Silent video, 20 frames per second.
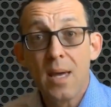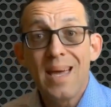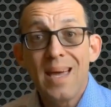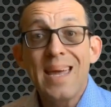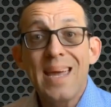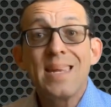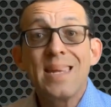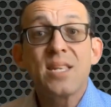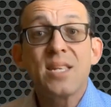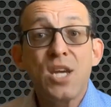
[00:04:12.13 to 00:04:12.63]

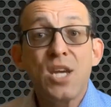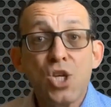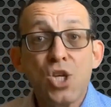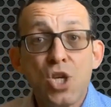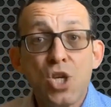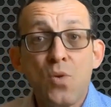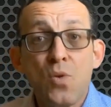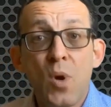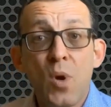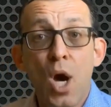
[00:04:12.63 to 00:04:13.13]
In
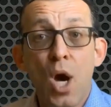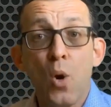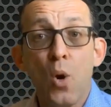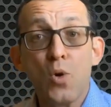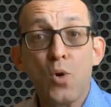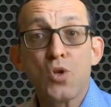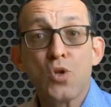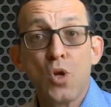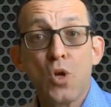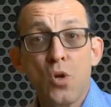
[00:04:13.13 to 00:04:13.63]
addition, we are
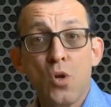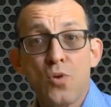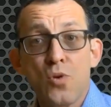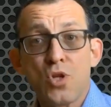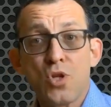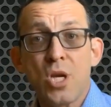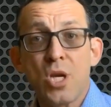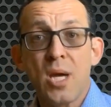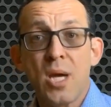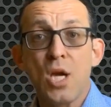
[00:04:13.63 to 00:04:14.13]
also
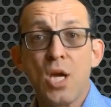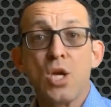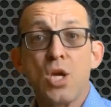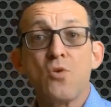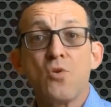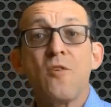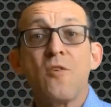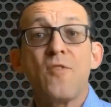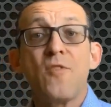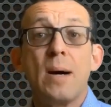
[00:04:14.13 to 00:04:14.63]
launching a
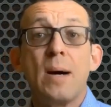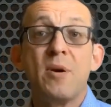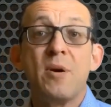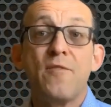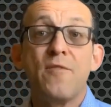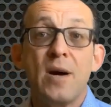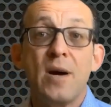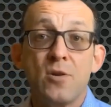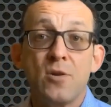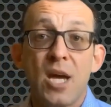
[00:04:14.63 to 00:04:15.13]
Unipharma
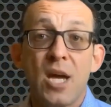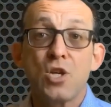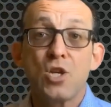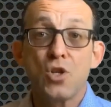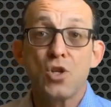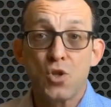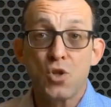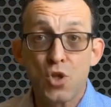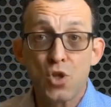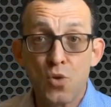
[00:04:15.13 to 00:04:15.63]

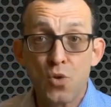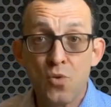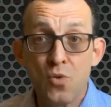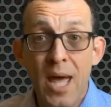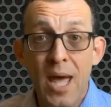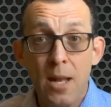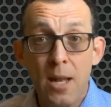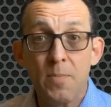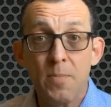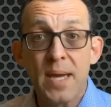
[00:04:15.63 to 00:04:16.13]
Foundation soon,
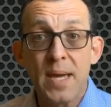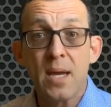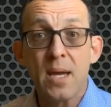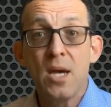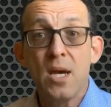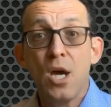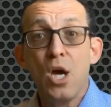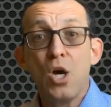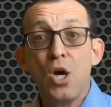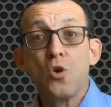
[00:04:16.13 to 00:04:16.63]
helping
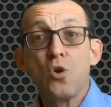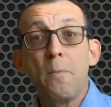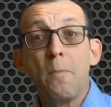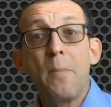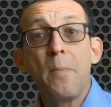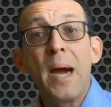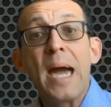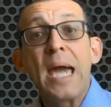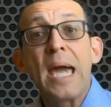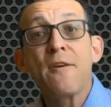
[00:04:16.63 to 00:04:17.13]
to
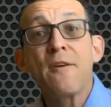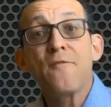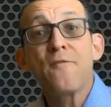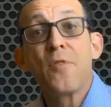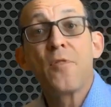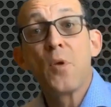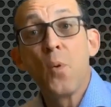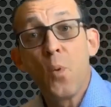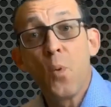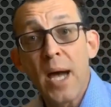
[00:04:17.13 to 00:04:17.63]
pave
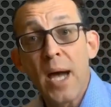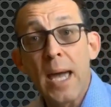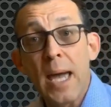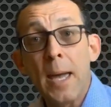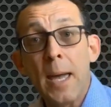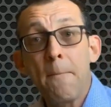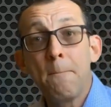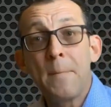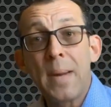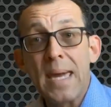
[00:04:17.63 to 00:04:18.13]
the
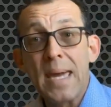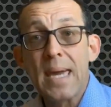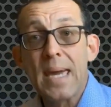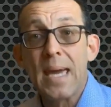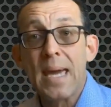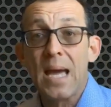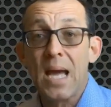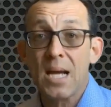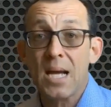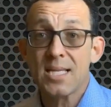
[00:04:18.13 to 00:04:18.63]
way,
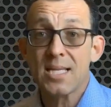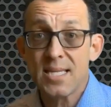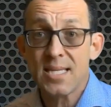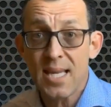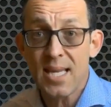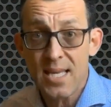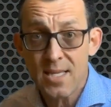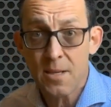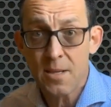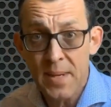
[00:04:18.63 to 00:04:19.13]
making
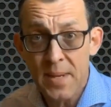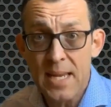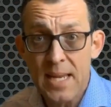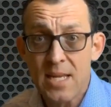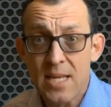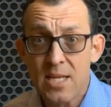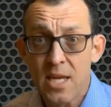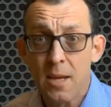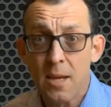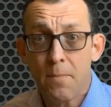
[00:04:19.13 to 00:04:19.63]

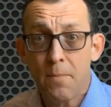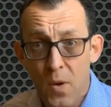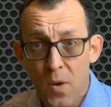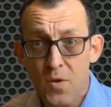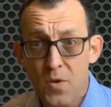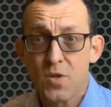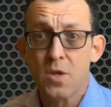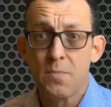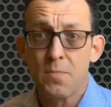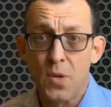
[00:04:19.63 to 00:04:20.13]
accessibility
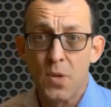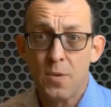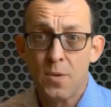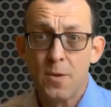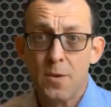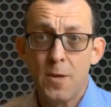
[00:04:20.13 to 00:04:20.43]
possible.